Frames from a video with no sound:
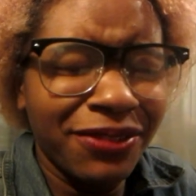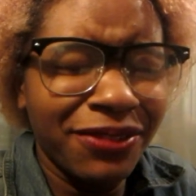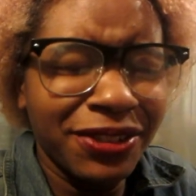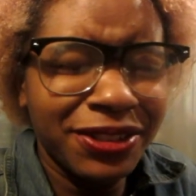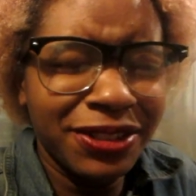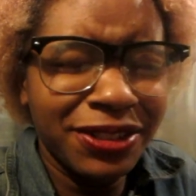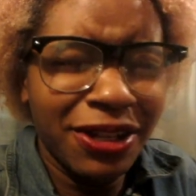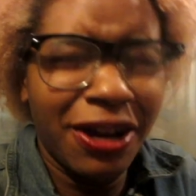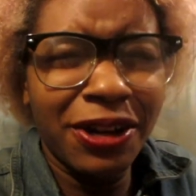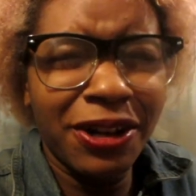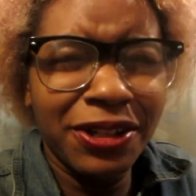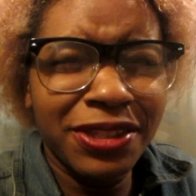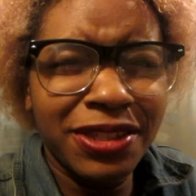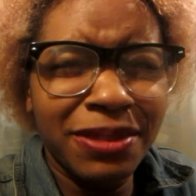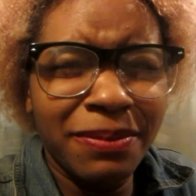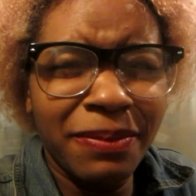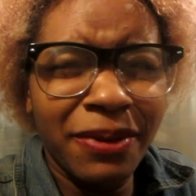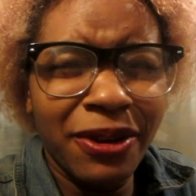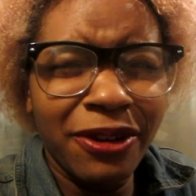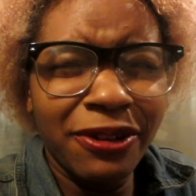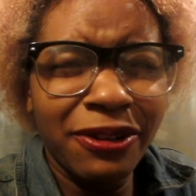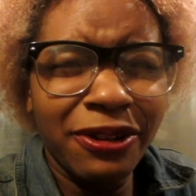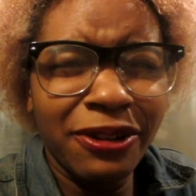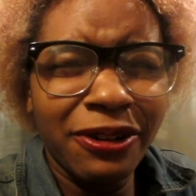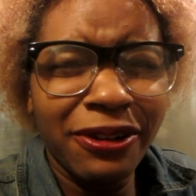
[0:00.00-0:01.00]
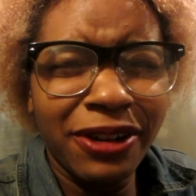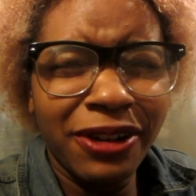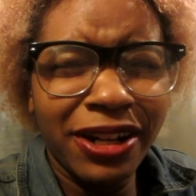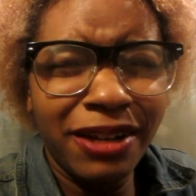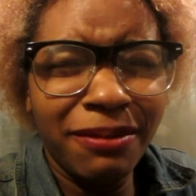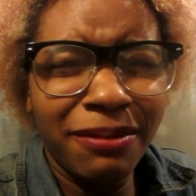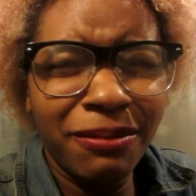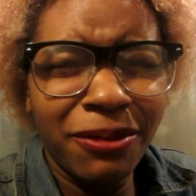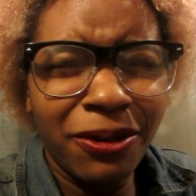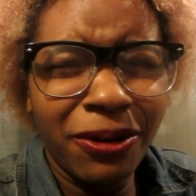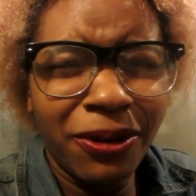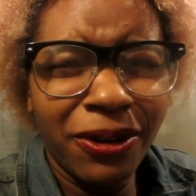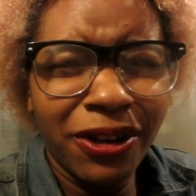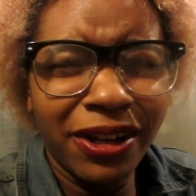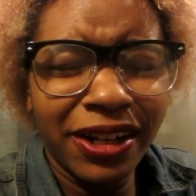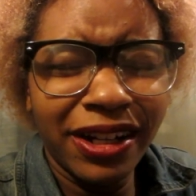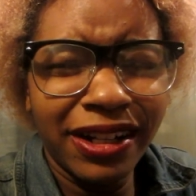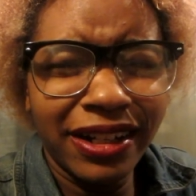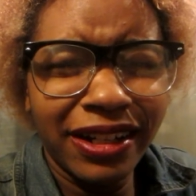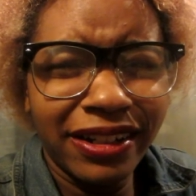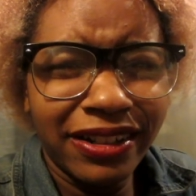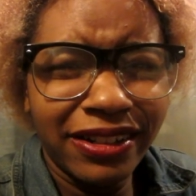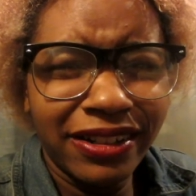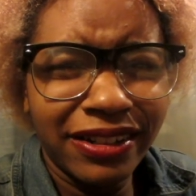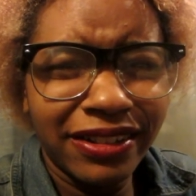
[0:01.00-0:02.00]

ever talks about her anymore.